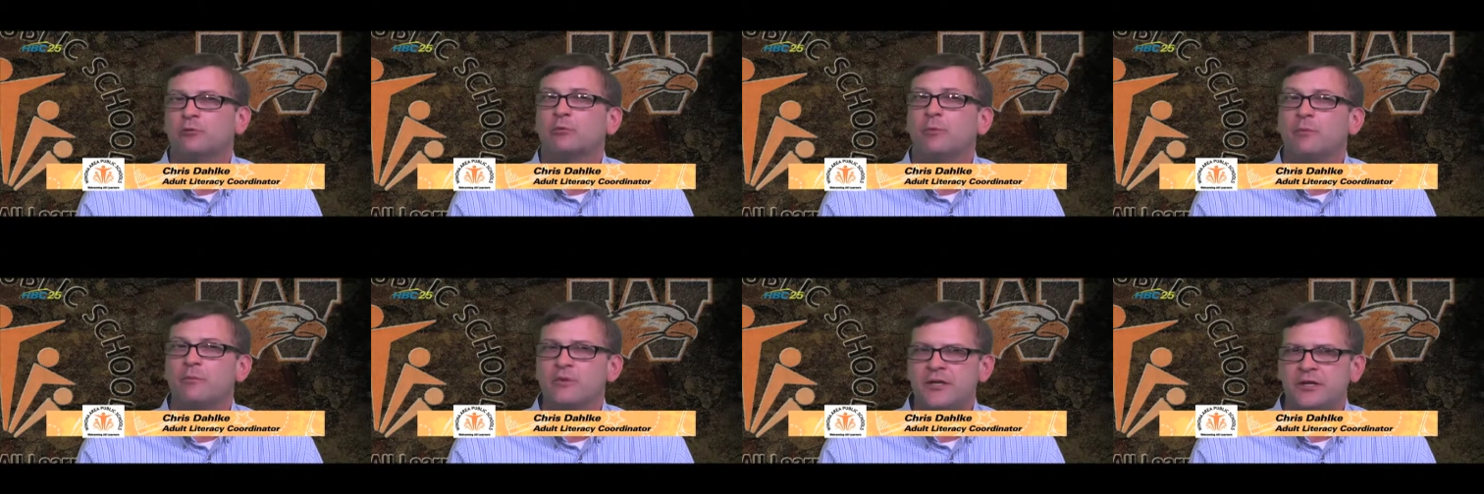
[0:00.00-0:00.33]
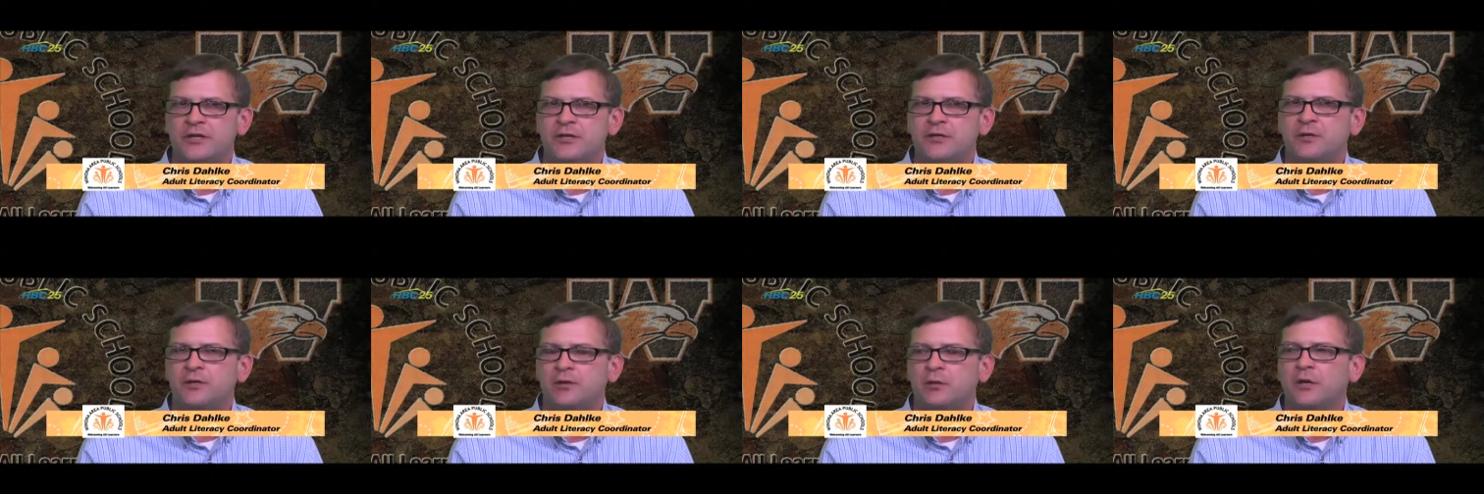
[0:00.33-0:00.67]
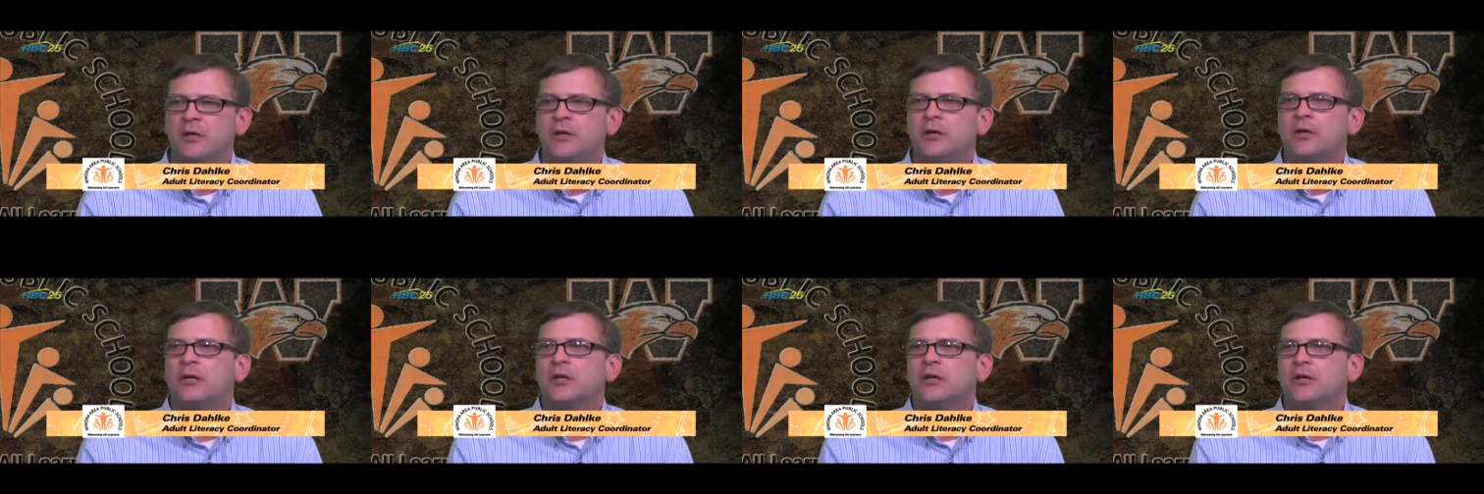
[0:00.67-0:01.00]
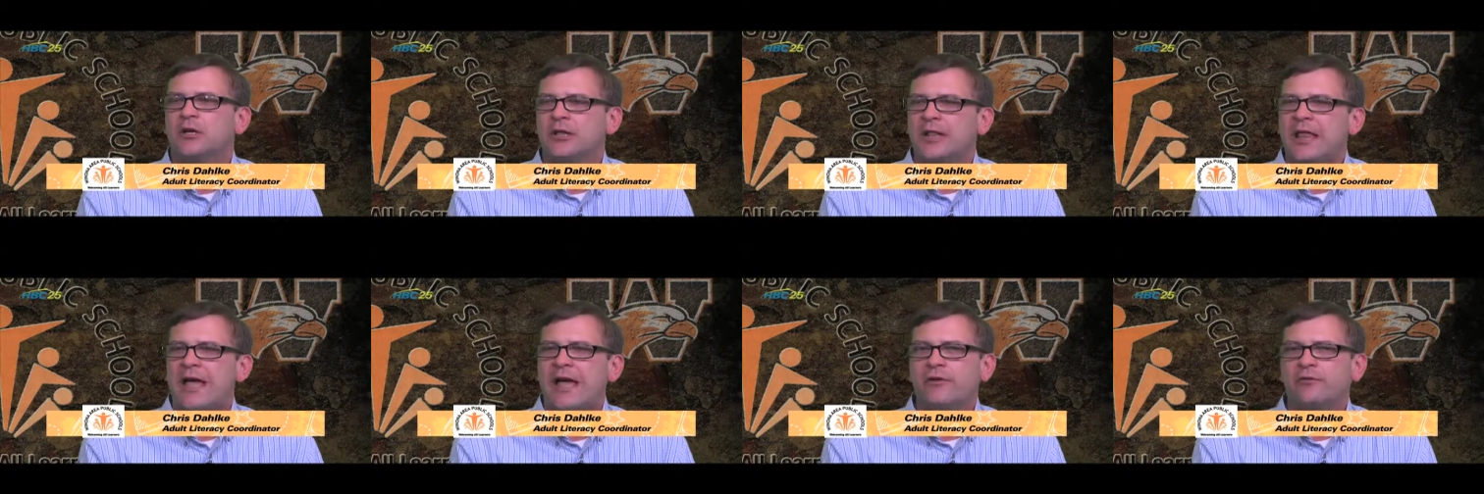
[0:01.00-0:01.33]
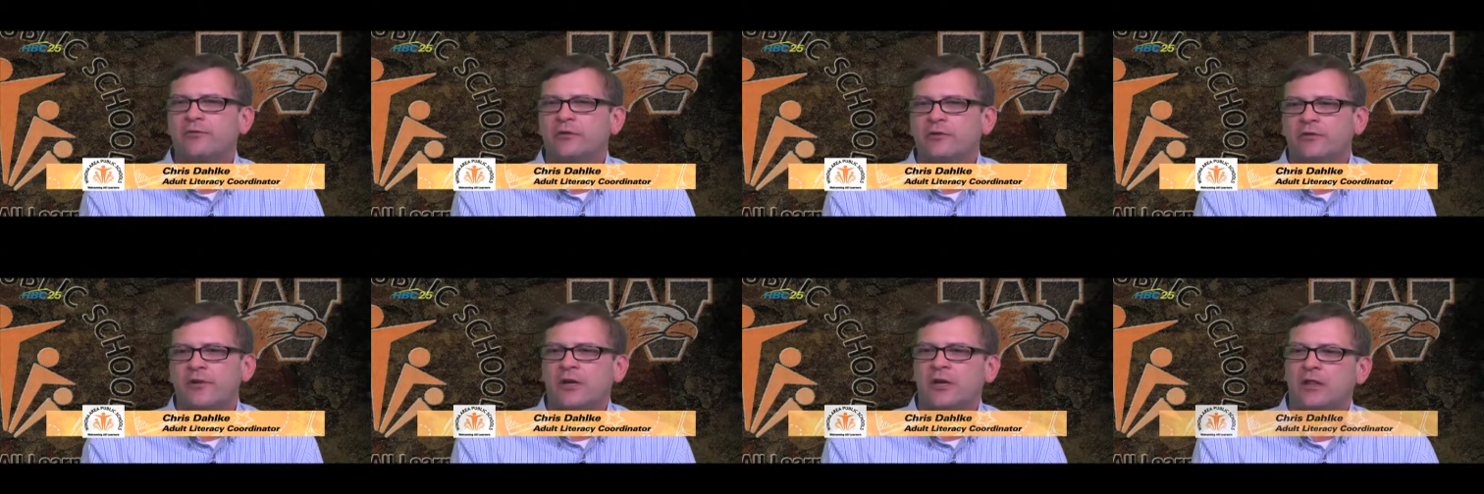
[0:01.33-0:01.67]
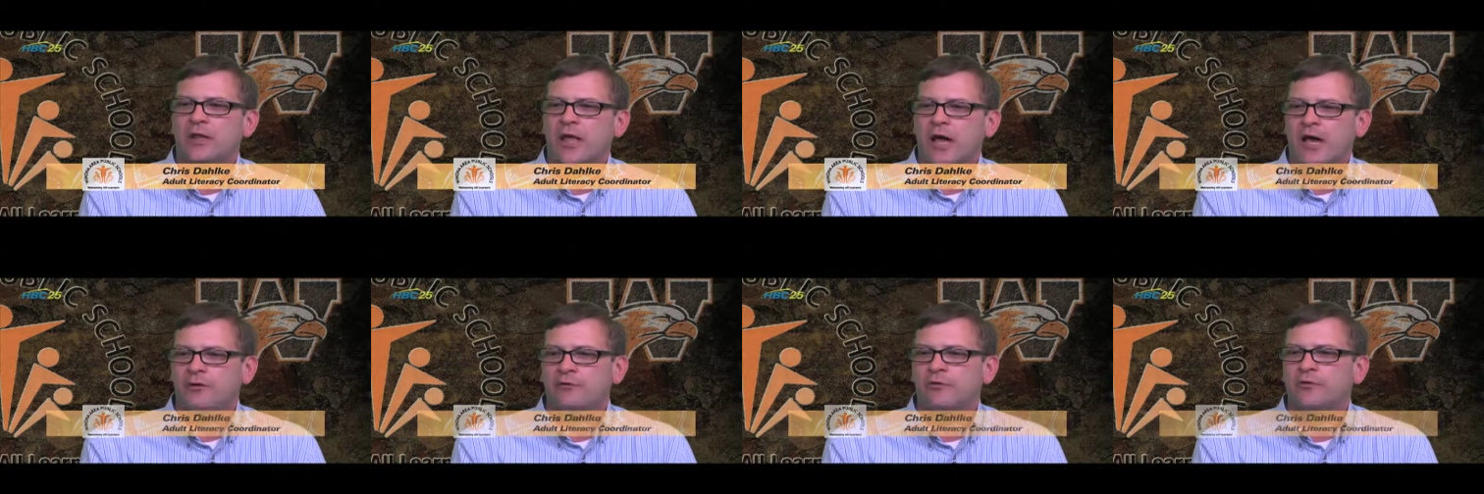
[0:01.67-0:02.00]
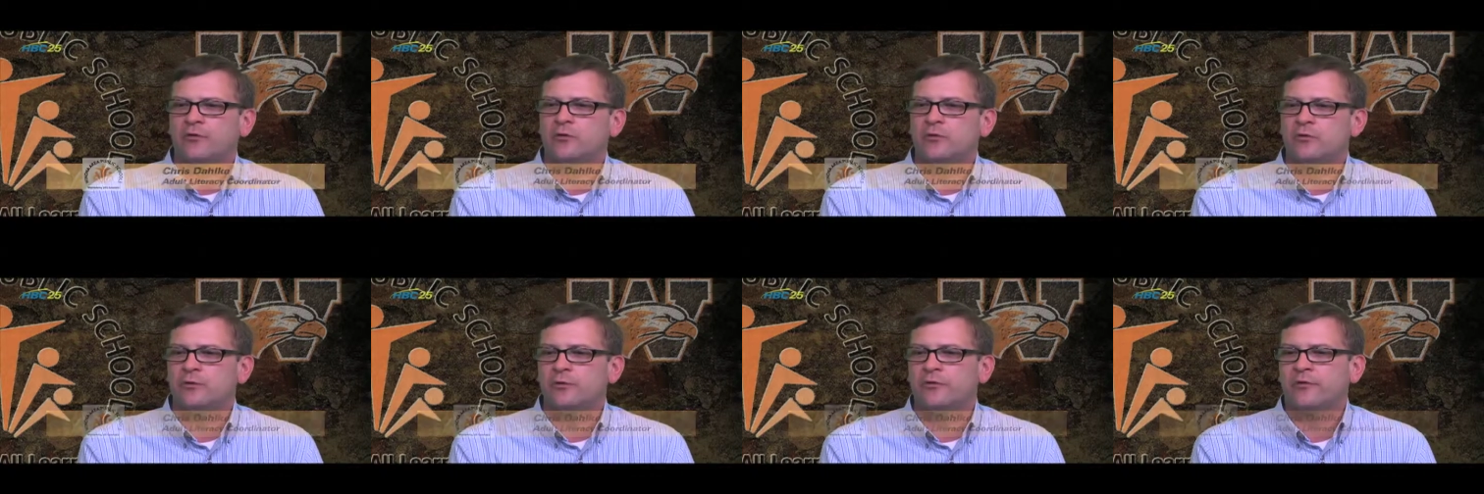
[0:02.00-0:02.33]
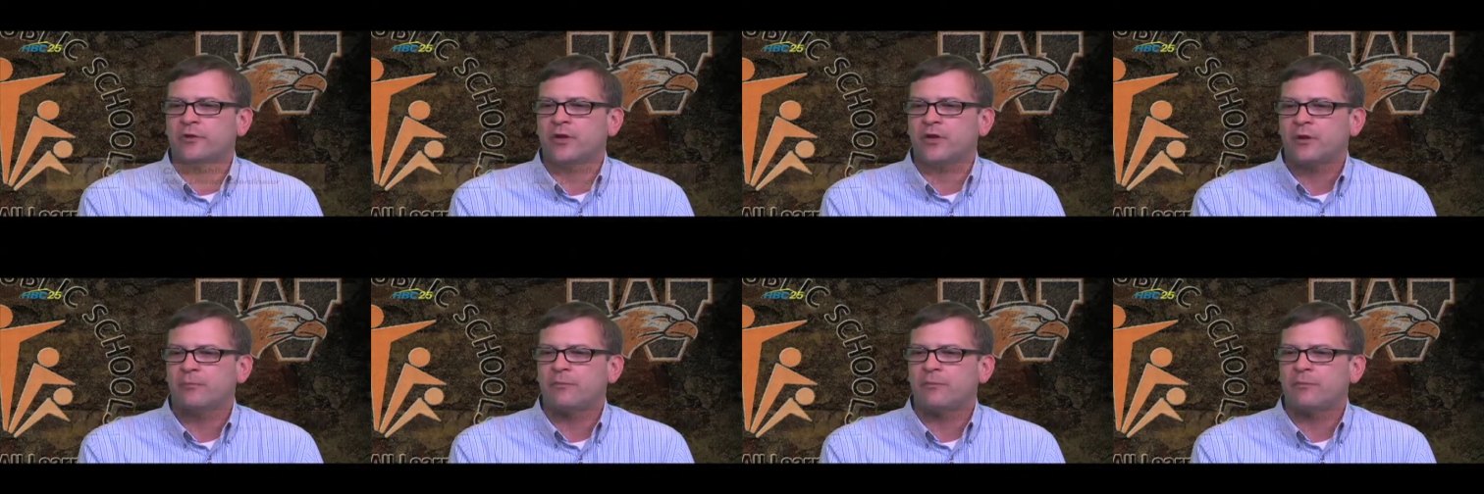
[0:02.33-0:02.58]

or remedial classes that a lot of students yes.